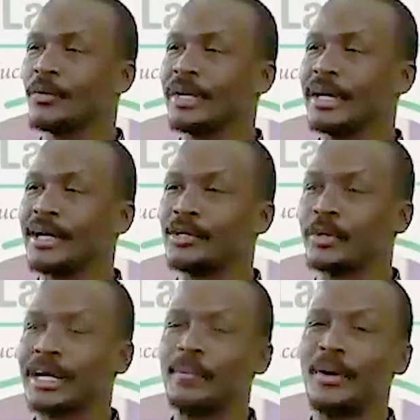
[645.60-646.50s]
we are
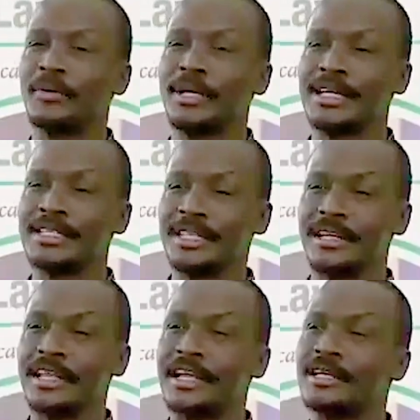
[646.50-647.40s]
talking about a
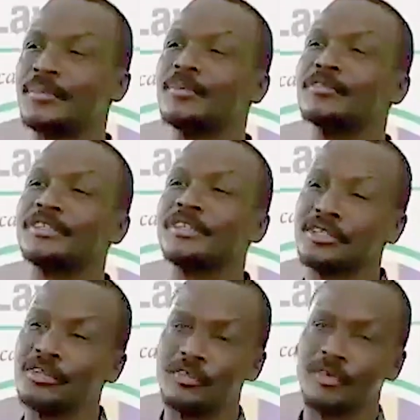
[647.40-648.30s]
state that removes
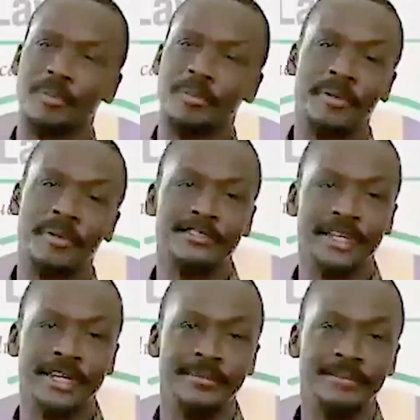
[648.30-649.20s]
religion from the
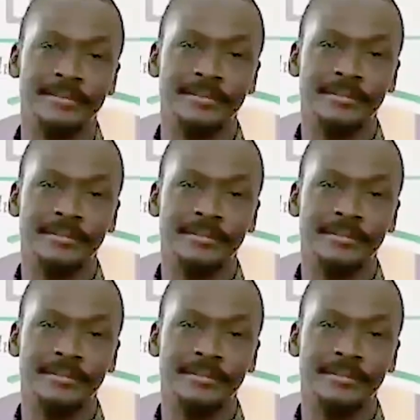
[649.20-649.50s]
public sphere.